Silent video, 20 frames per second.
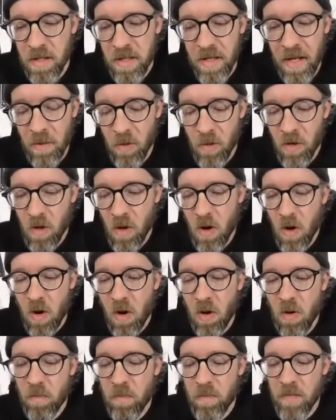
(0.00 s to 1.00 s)
Then I would go
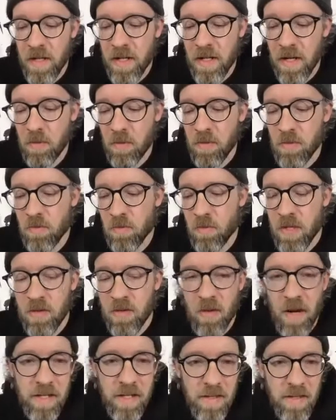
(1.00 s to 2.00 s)
home and I would
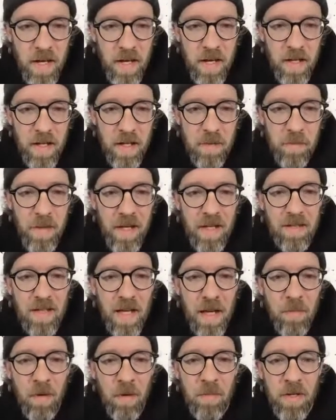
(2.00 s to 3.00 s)
rewrite that. And by the
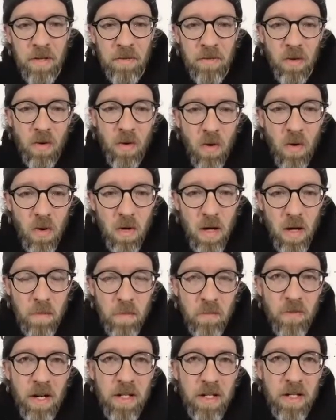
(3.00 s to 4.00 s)
time
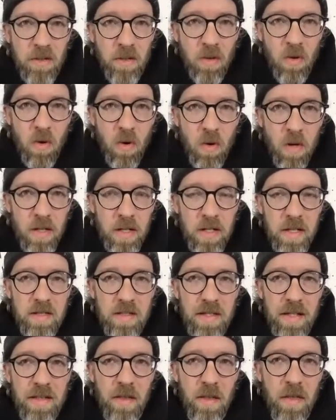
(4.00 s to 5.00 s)
I'm ready to record it.
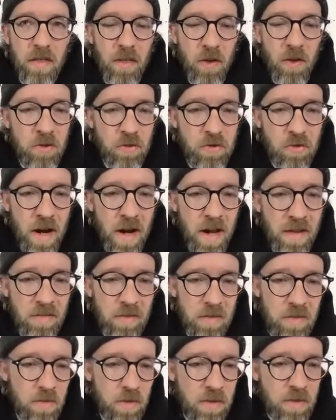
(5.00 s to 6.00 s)
It's like the third draft.
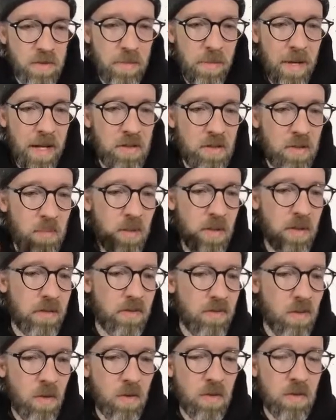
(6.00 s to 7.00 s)
Because once I'm actually putting the
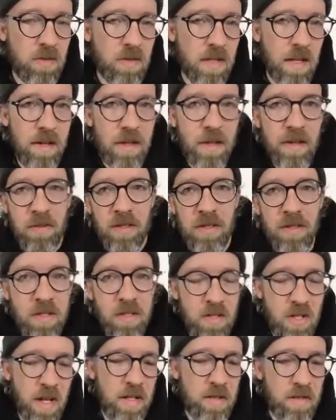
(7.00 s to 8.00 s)
vocals down, everything
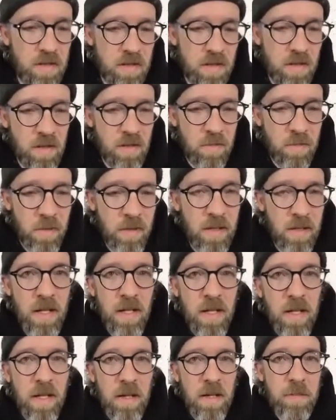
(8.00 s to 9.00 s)
changes a little bit.
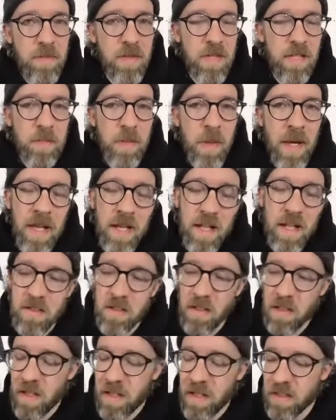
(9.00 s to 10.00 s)
These paintings
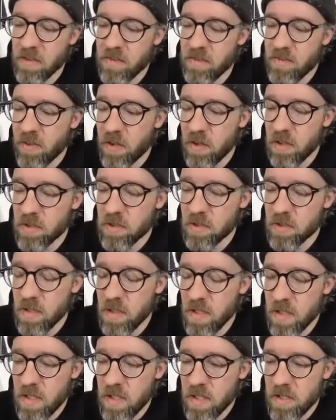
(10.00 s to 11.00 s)
are like the first
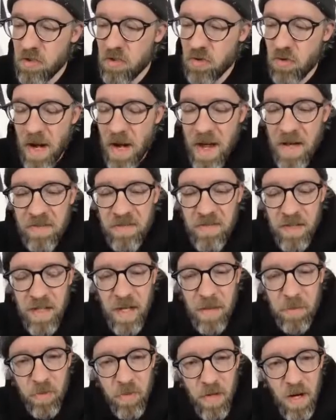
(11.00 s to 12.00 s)
draft in
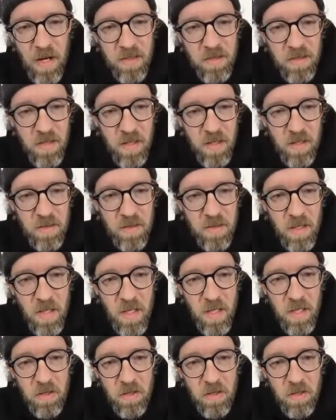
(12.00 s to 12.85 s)
that process.